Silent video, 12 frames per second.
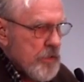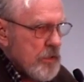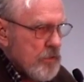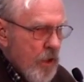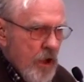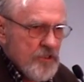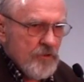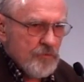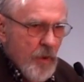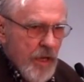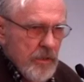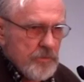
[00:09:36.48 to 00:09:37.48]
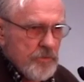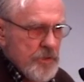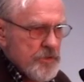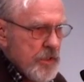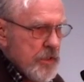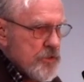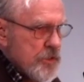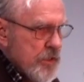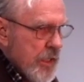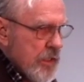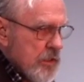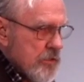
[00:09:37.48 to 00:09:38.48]
the loss of biodiversity and
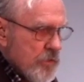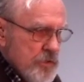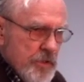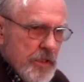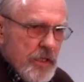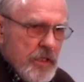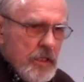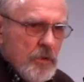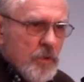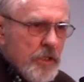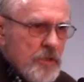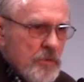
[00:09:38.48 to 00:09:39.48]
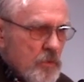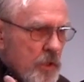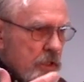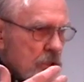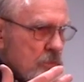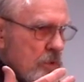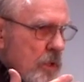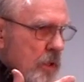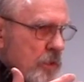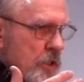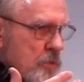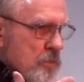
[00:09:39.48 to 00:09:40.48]
genetic diversity. Again, when you
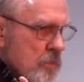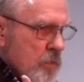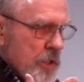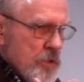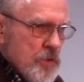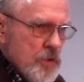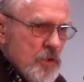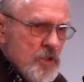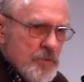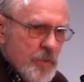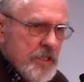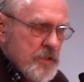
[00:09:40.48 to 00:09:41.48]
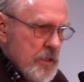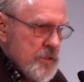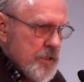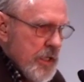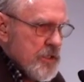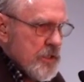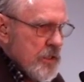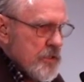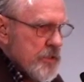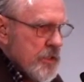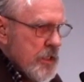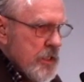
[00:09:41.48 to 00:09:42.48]
use specialization
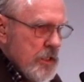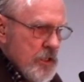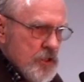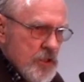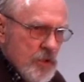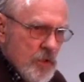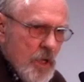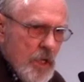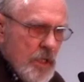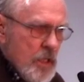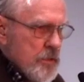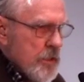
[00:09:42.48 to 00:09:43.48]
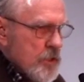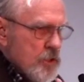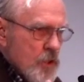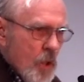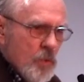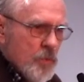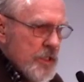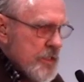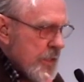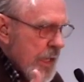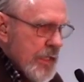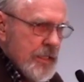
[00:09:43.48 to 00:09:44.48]
as the key issue, then you don't
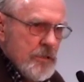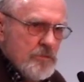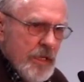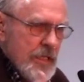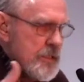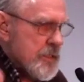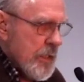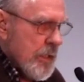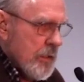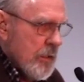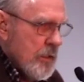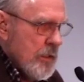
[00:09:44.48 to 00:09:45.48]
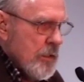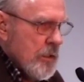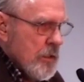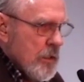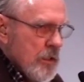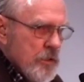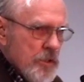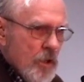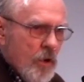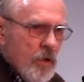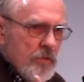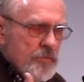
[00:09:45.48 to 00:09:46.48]
retain and maintain
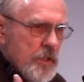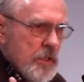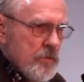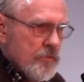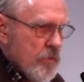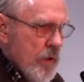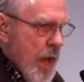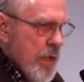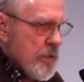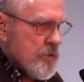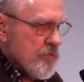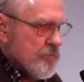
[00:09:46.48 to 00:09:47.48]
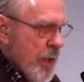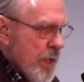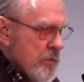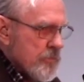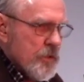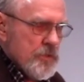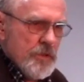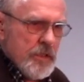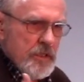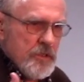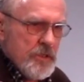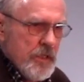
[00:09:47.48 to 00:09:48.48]
all of the varieties of
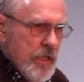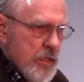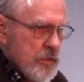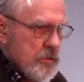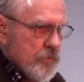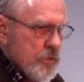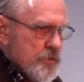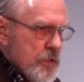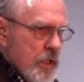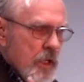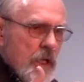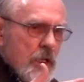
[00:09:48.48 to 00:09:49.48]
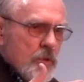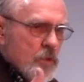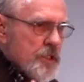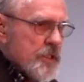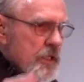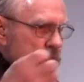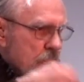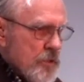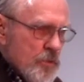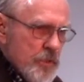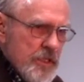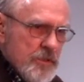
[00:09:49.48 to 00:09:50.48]
biodiversity and genetic diversity, which give you
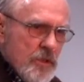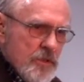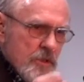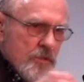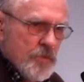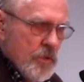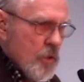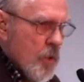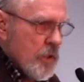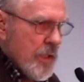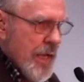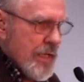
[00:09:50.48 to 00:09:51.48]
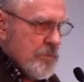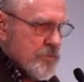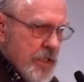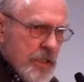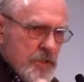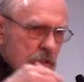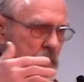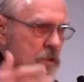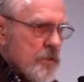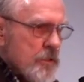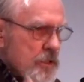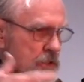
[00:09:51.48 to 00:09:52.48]
the resources for local adaptation
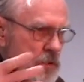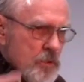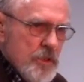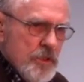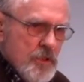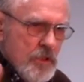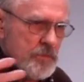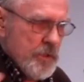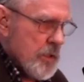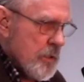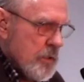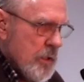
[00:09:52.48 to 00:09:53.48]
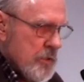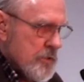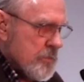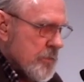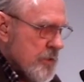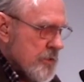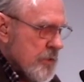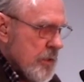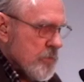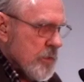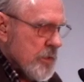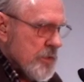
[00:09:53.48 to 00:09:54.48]
under these new disturbing consequences
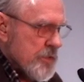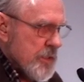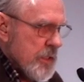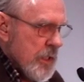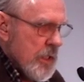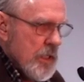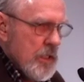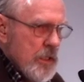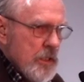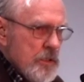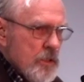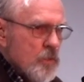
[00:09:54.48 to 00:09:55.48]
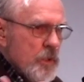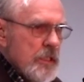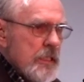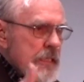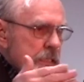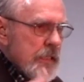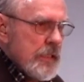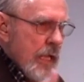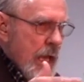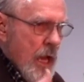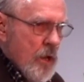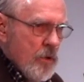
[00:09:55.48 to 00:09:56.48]
that we're going to see. So we need to
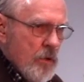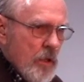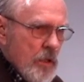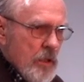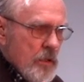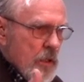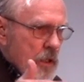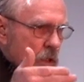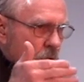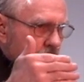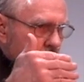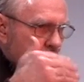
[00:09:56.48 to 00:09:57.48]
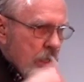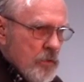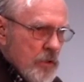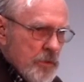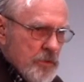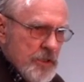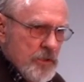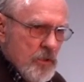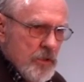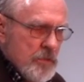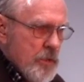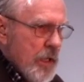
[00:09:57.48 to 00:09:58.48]
now not only
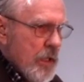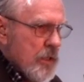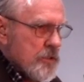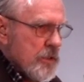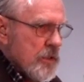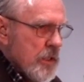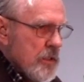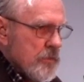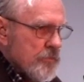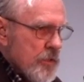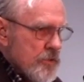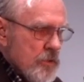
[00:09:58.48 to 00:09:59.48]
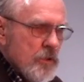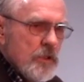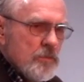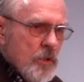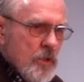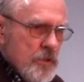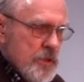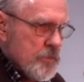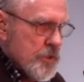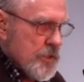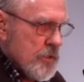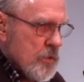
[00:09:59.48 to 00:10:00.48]
restore the biological health of our soil, but also
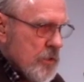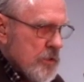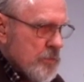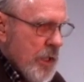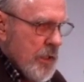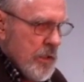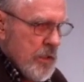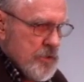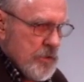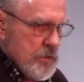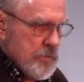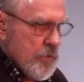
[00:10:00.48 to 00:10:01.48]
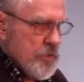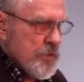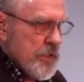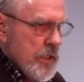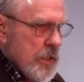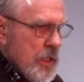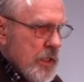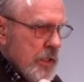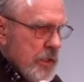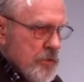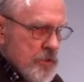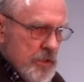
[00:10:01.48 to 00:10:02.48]
restore the biological diversity
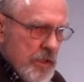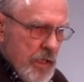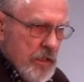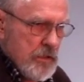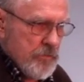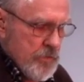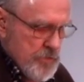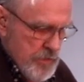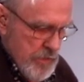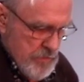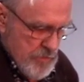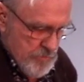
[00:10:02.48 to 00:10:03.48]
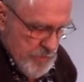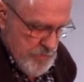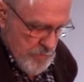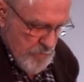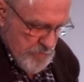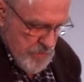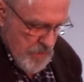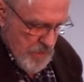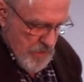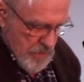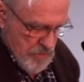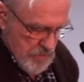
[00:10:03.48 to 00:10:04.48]
and the genetic diversity as a resource
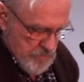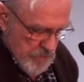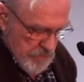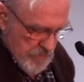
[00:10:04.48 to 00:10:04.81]
to meet